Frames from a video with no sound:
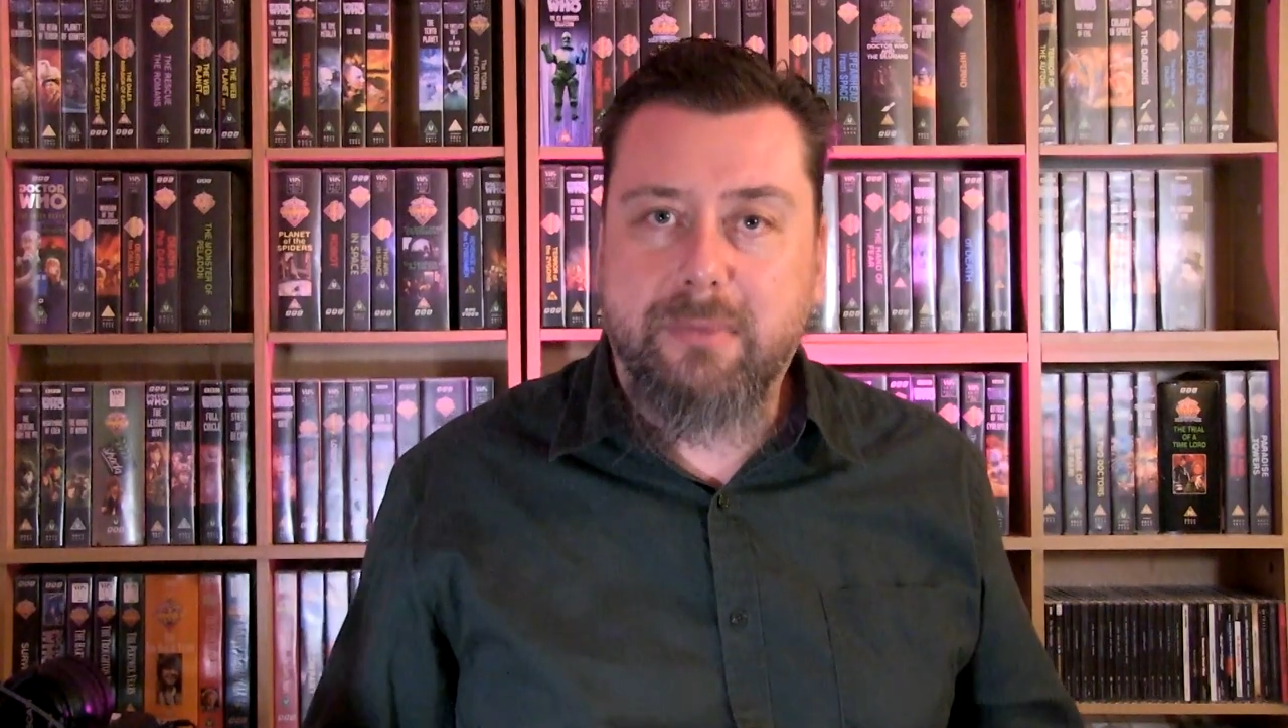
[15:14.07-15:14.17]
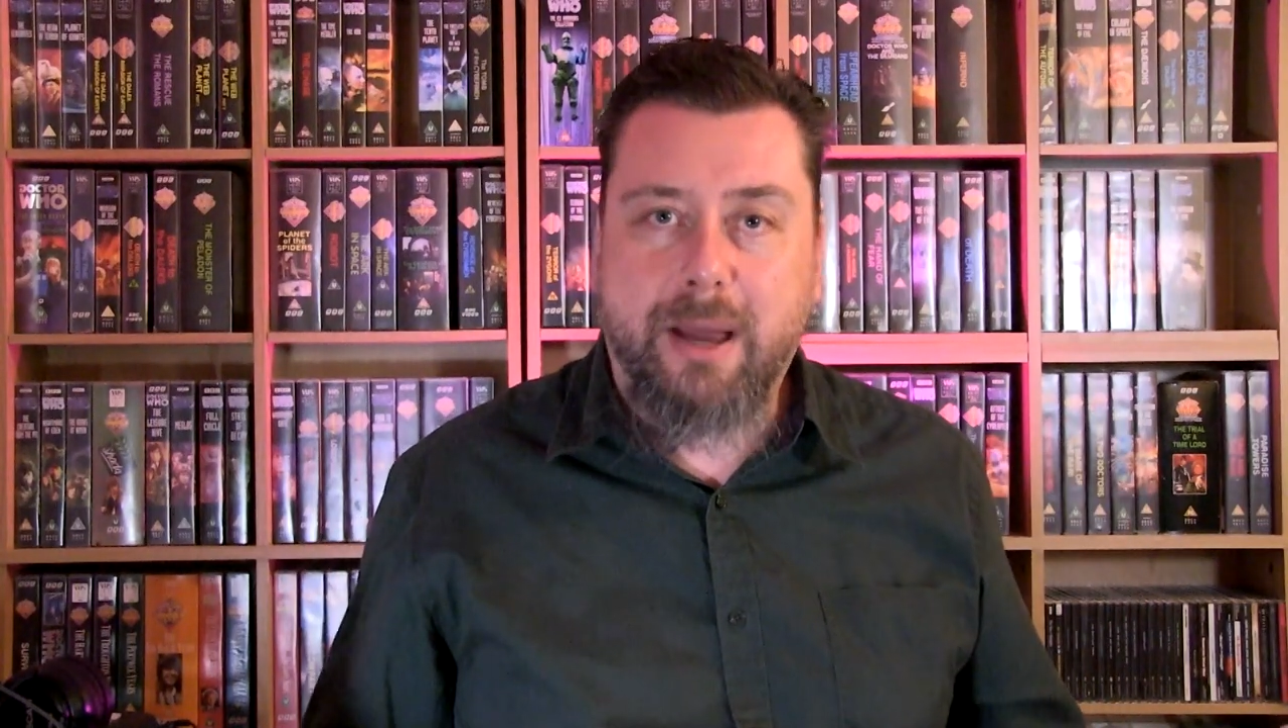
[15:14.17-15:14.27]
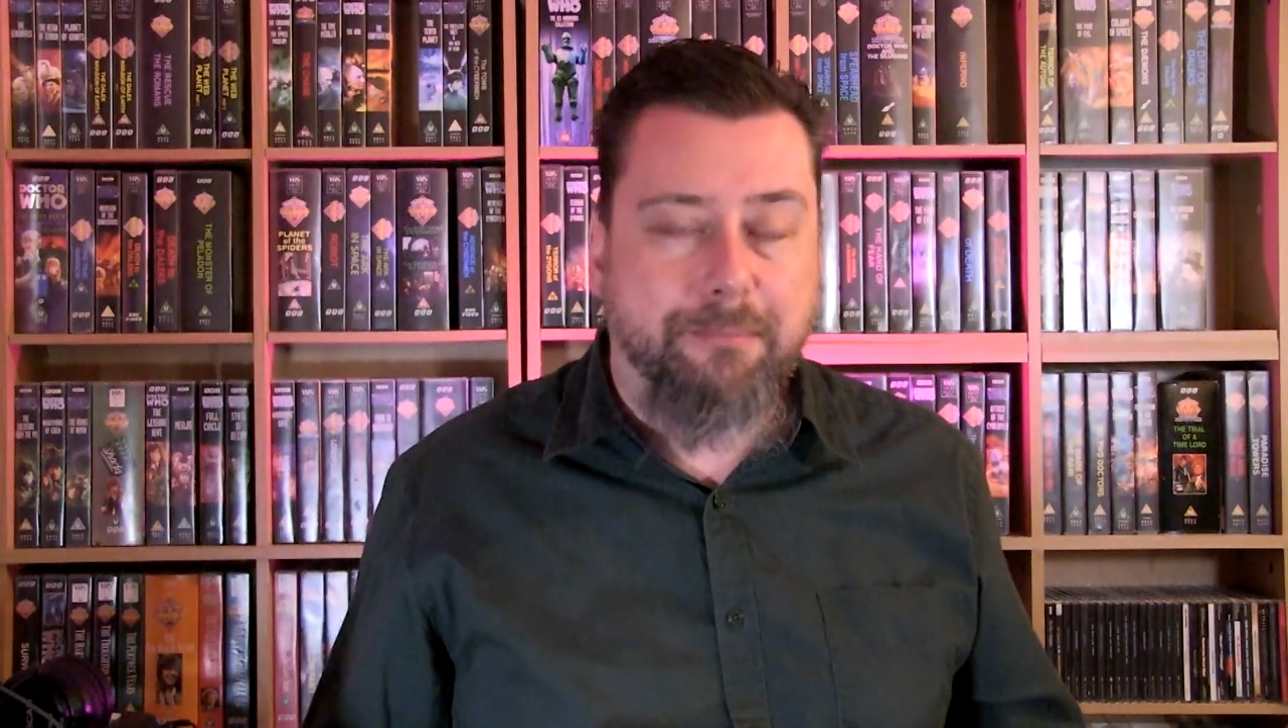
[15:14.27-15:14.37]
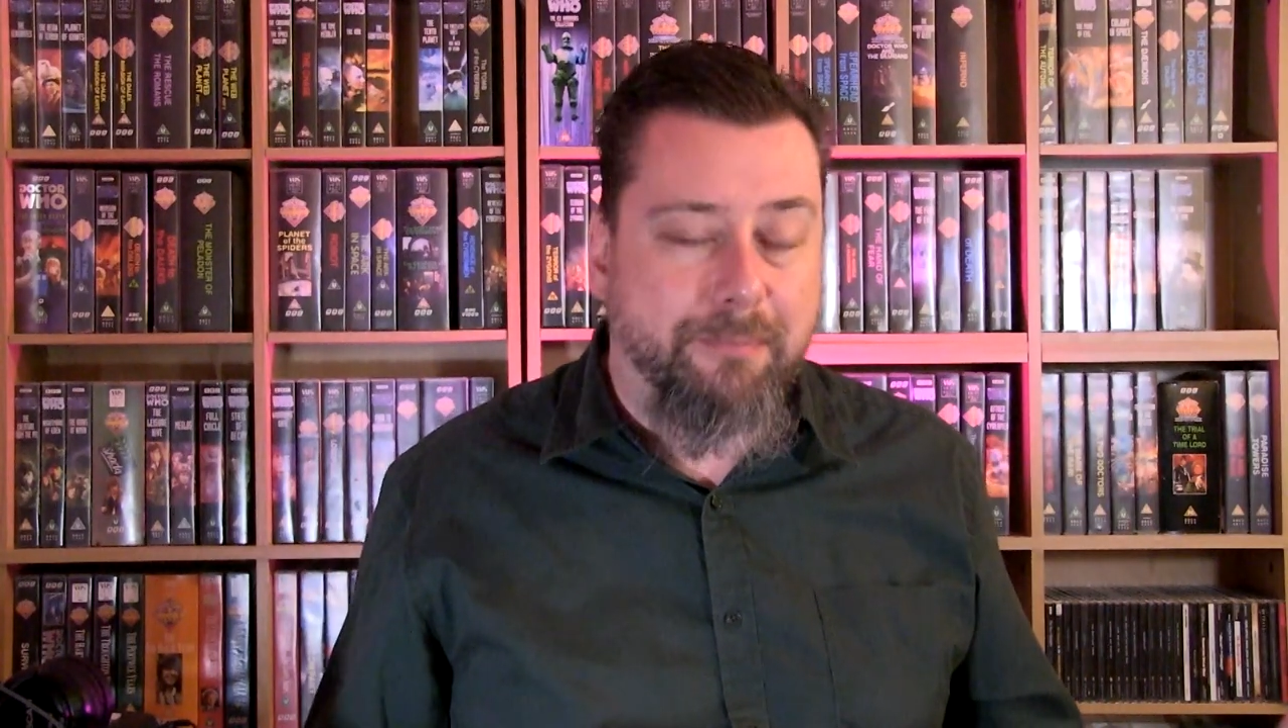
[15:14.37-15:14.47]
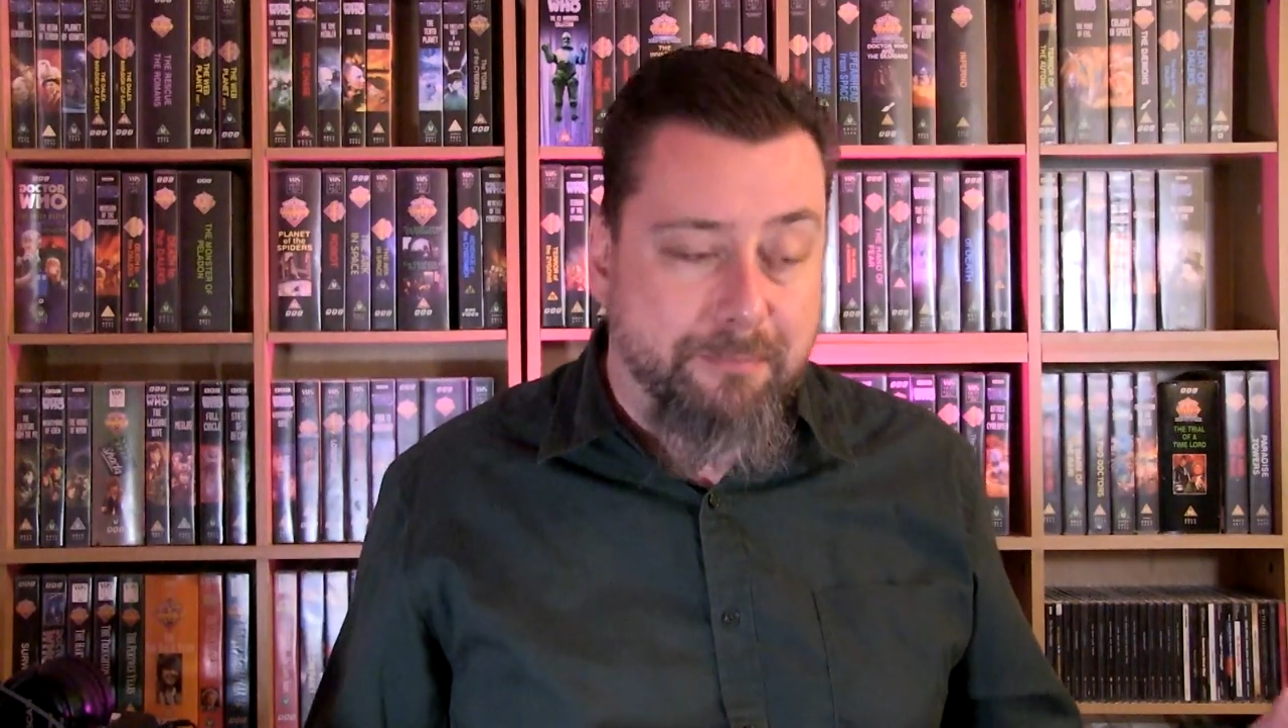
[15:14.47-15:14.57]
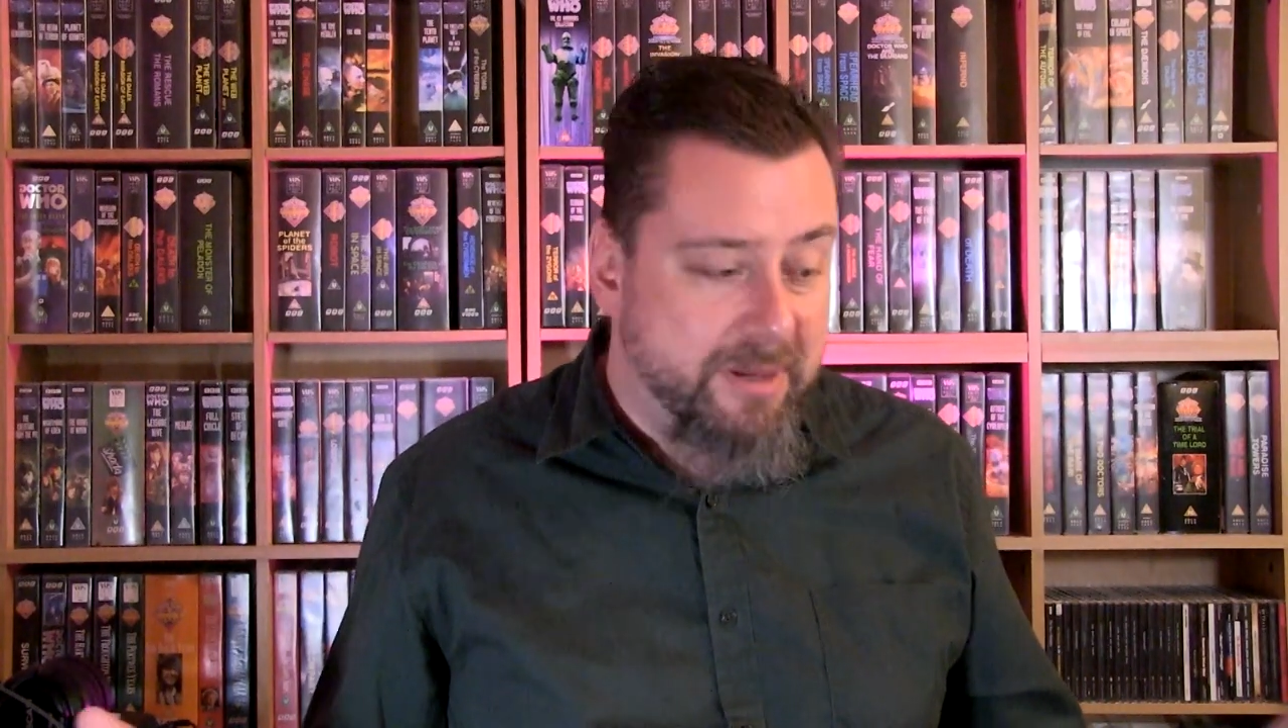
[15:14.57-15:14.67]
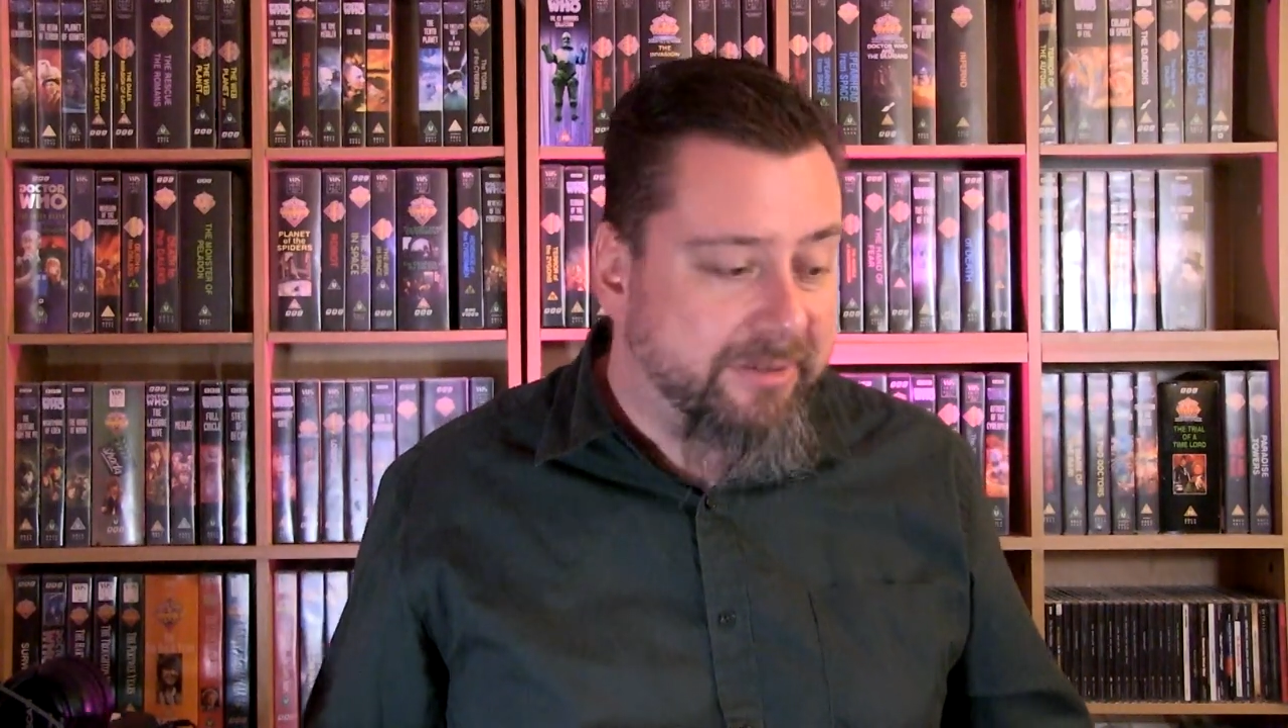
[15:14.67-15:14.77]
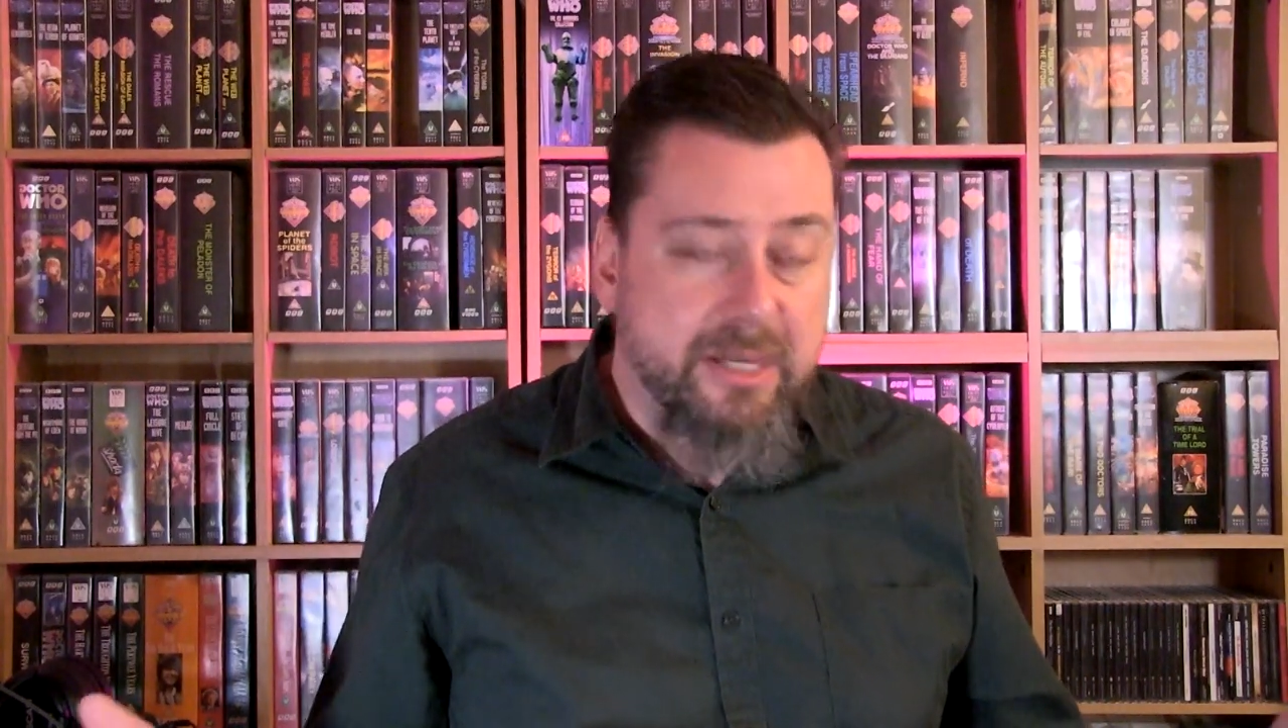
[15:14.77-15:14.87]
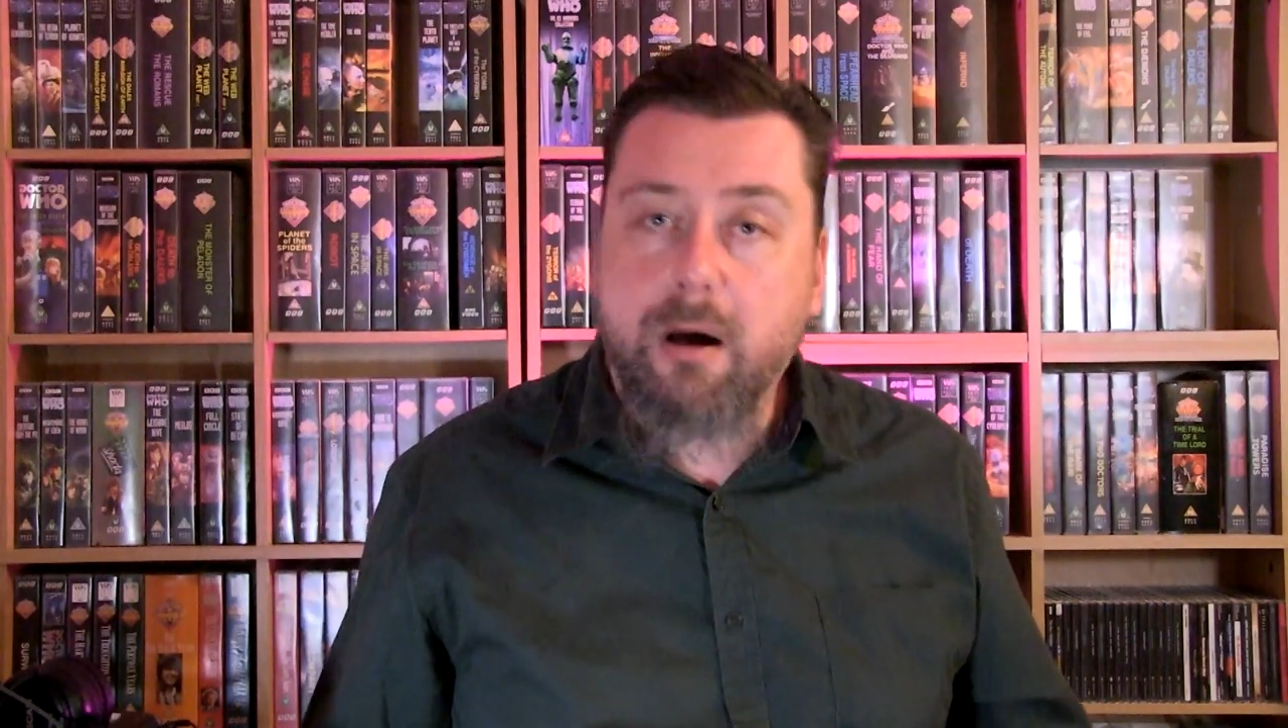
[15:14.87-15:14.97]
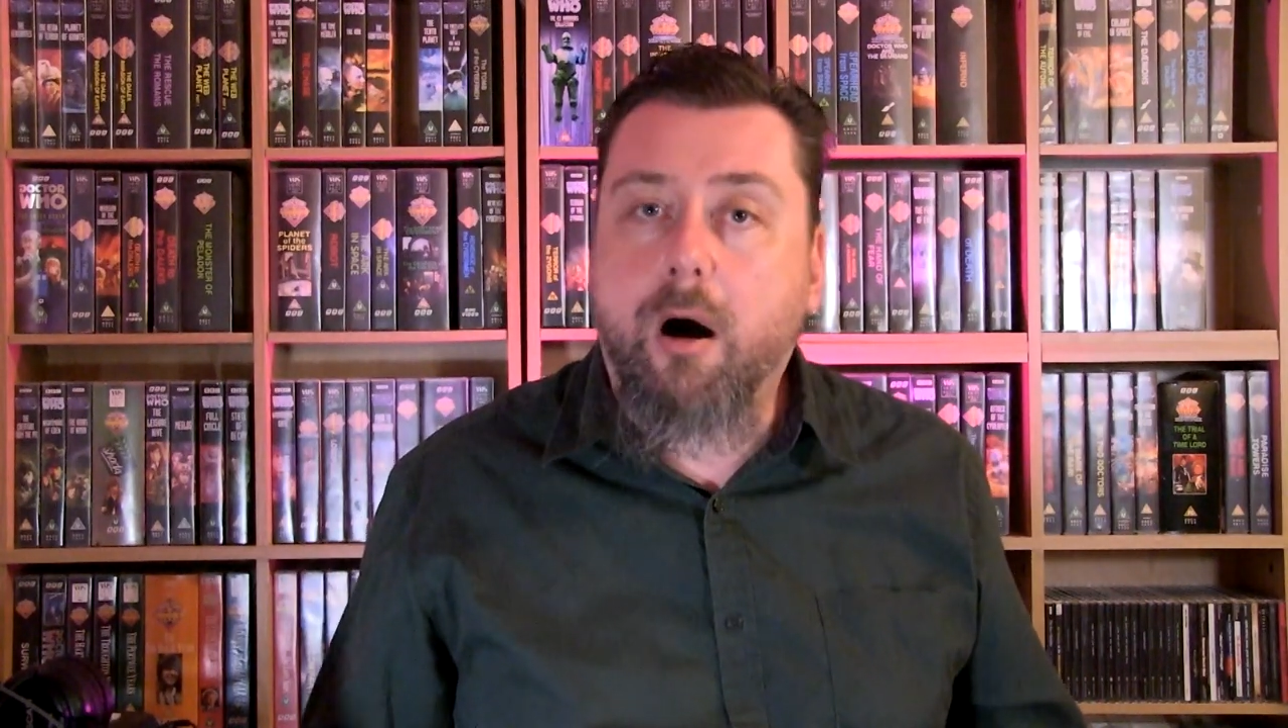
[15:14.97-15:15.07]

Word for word: I'm missing